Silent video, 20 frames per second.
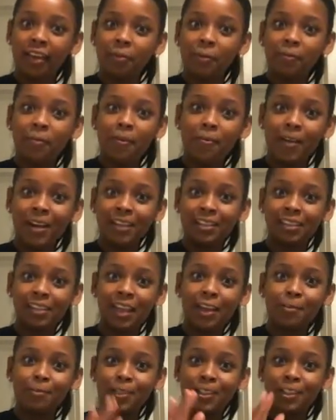Before I
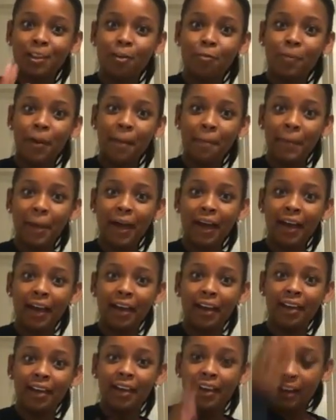say what's on my
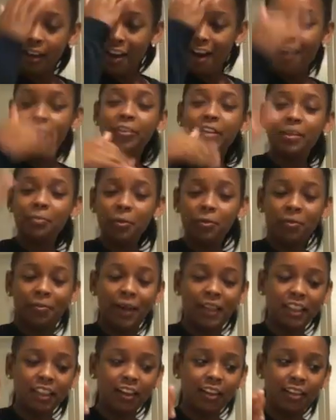mind, God forgive me for
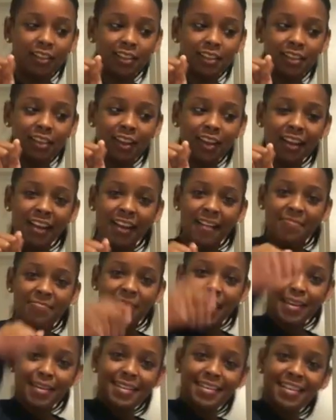my thoughts.
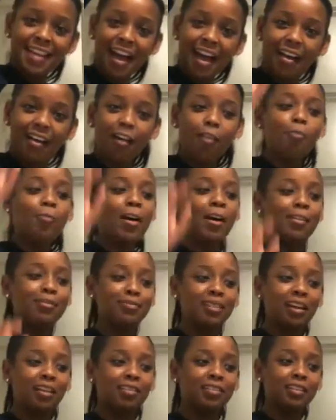They did not. Oh, I
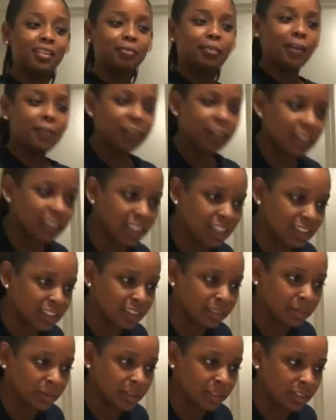hope they old enough. I feel like they
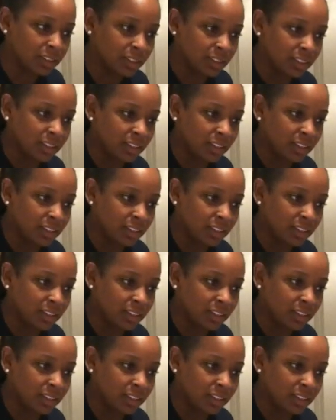should be.